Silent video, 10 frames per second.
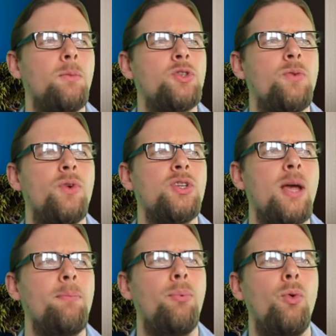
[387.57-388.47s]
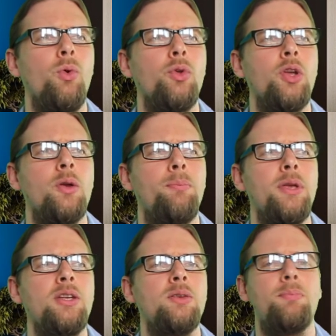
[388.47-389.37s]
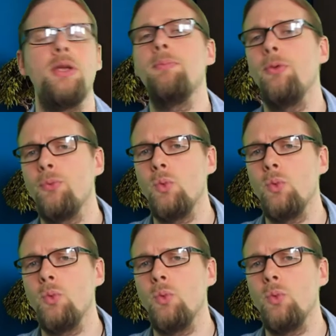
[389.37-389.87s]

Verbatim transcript: So for example, you know, people